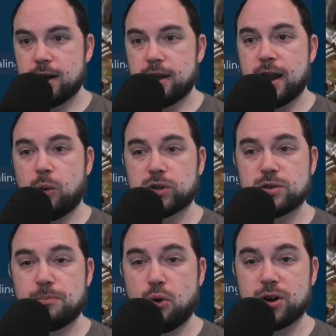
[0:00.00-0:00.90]
Now, what's
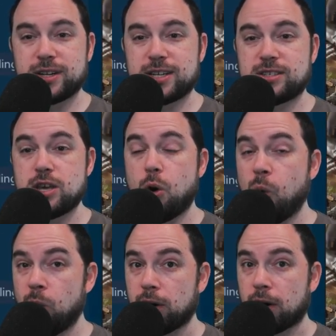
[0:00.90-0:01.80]
important is the
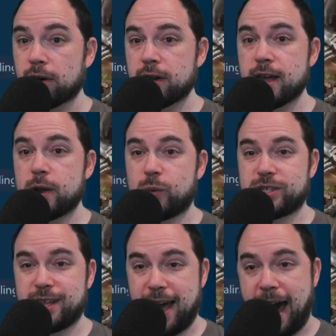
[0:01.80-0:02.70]
order in
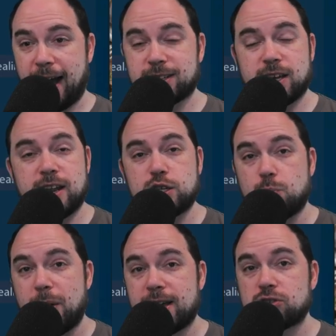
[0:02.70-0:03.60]
which they act. It is
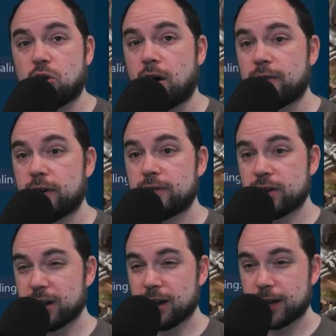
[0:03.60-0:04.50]
based off of
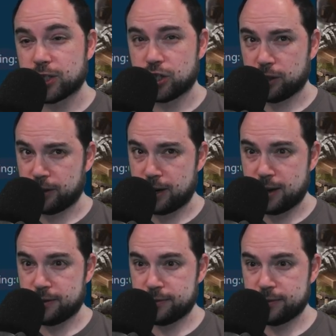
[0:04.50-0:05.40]

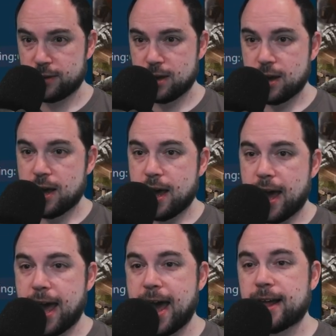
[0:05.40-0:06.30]
agility.
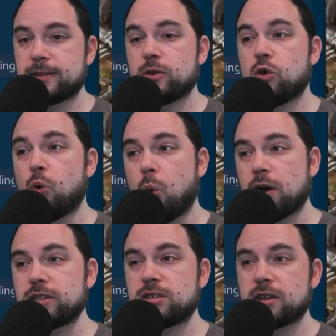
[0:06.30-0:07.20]
And
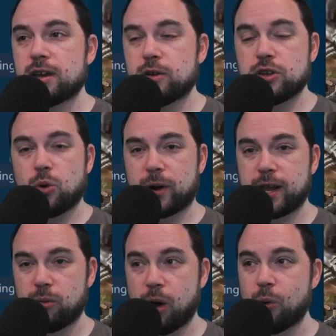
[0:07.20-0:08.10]
once your
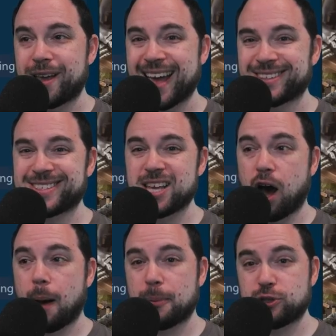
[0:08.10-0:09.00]
hero gets the
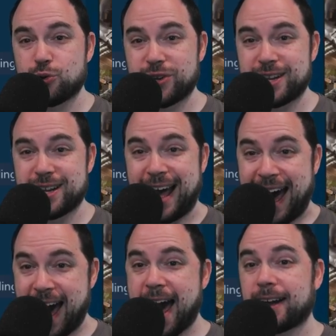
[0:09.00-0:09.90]
opportunity
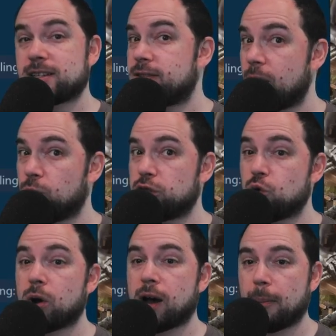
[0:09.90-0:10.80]
to act, they will
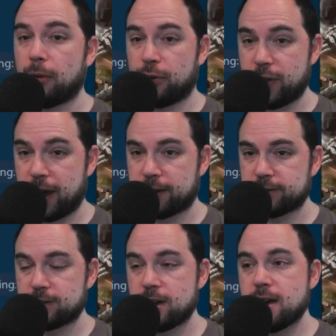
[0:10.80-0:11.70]
do a couple
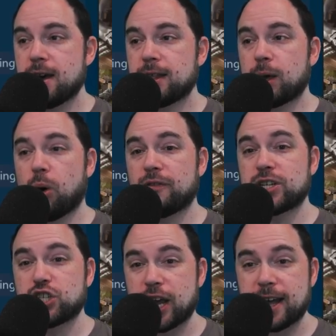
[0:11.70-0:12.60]
things. They will have a
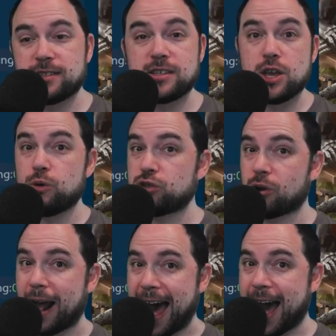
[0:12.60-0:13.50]
chance to use
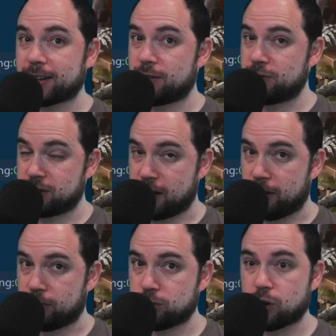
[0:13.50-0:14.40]
their active
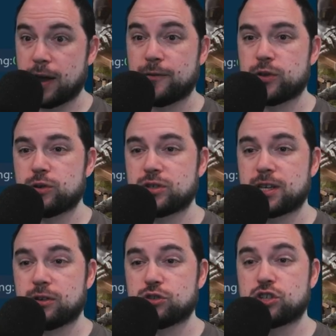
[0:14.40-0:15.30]
skills, and for those
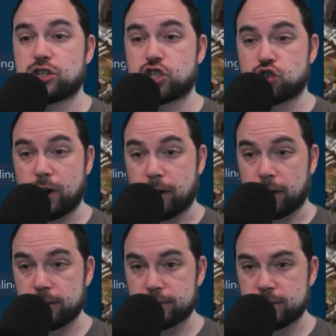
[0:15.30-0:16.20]
skills to
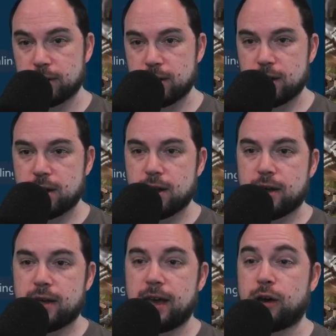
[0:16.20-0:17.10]
trigger,
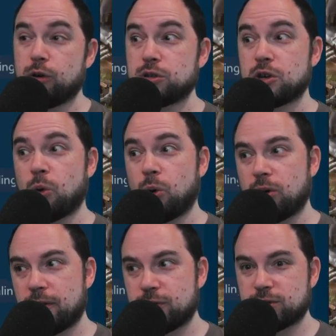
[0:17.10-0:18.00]
it goes in
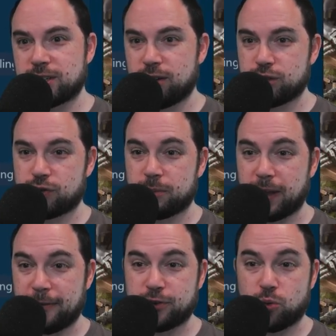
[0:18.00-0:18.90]
order of their skills from
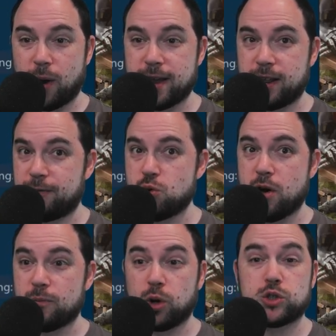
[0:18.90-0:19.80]
left to right if you
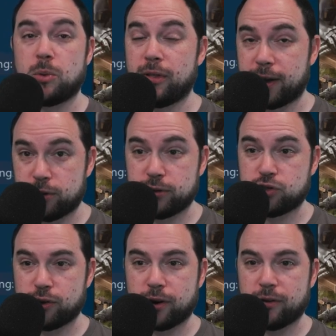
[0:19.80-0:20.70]
have multiple that could
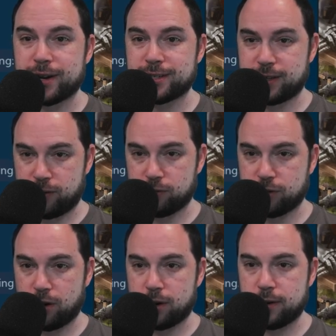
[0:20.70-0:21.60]
trigger in a single
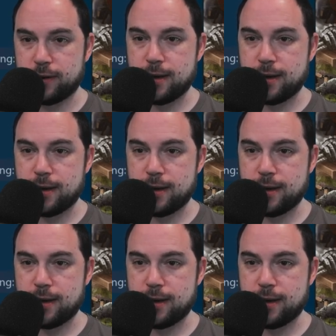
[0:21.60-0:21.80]
turn.